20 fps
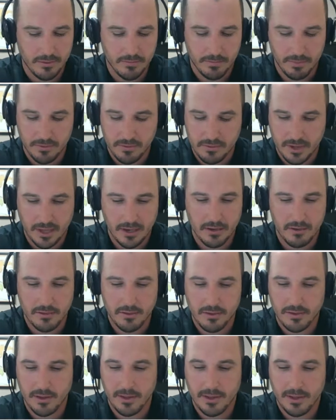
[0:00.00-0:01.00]
us some
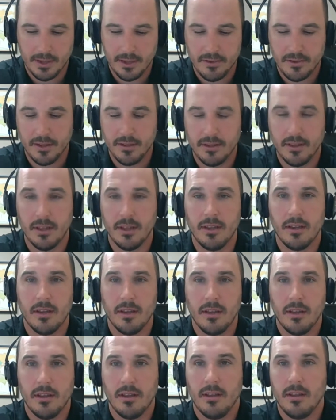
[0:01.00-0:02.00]
percentages. I think he said that,
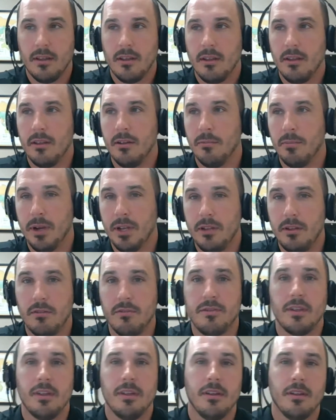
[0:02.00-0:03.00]
you know, by
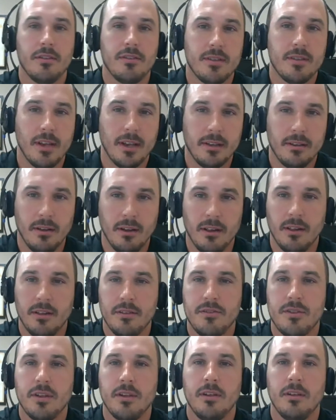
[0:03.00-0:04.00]
using this
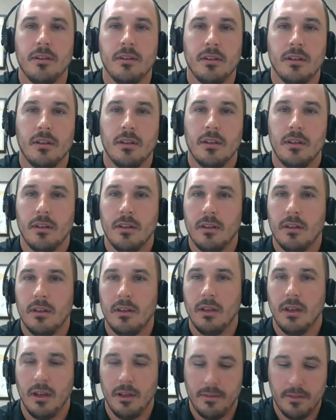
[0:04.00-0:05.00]
technology,
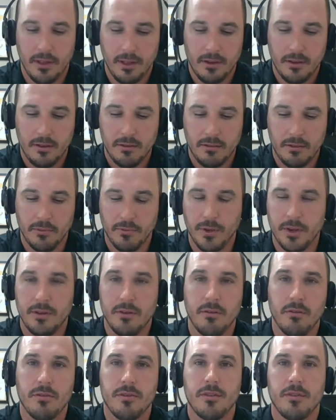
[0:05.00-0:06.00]
that you can
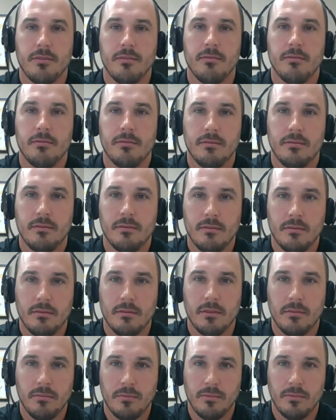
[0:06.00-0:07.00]
reduce,
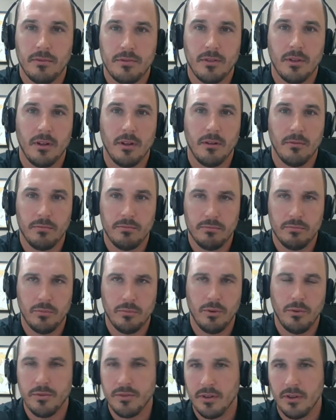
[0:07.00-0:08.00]
what
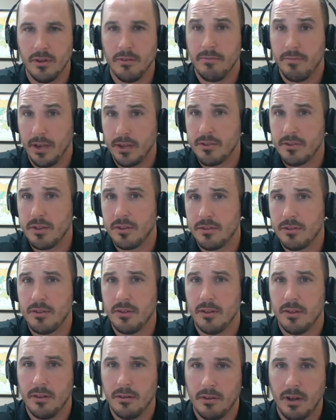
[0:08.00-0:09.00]
was it,
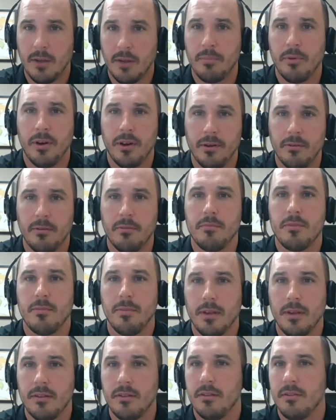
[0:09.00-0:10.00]
infections in operating rooms
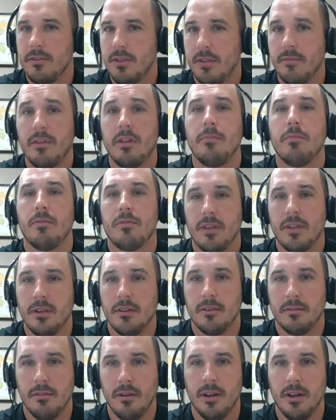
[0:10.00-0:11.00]
by
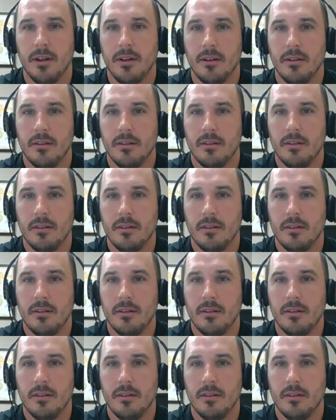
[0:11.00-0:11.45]
70% or greater.